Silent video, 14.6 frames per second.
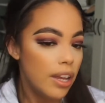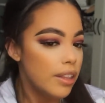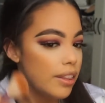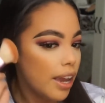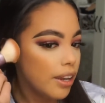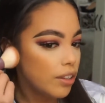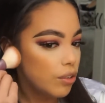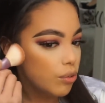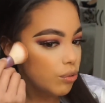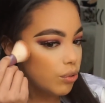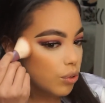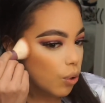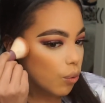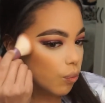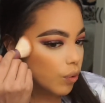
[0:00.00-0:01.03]
that you
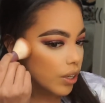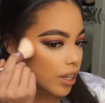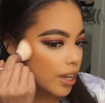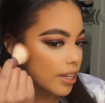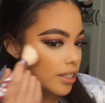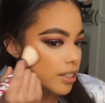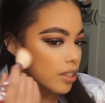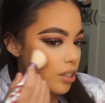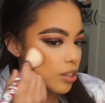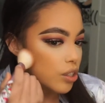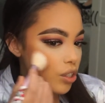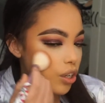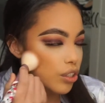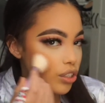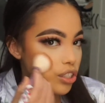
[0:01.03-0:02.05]
don't realize
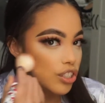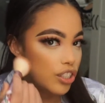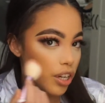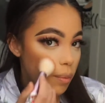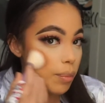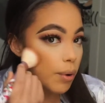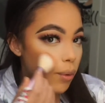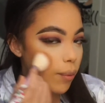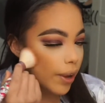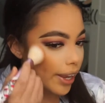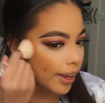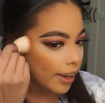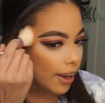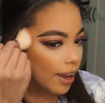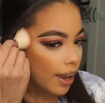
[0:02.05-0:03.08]
start to chip
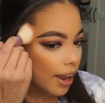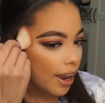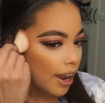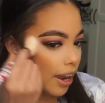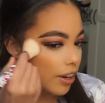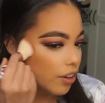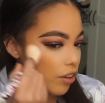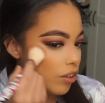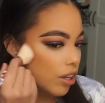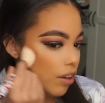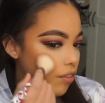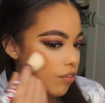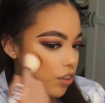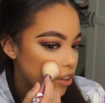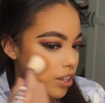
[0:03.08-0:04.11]
away at your
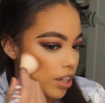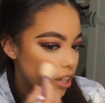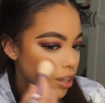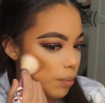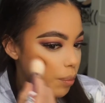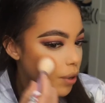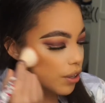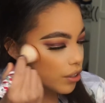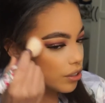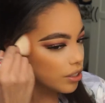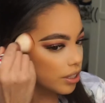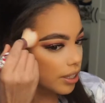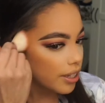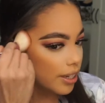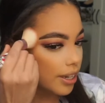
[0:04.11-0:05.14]
love for the other
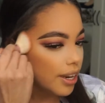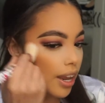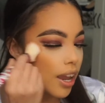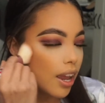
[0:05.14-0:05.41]
person.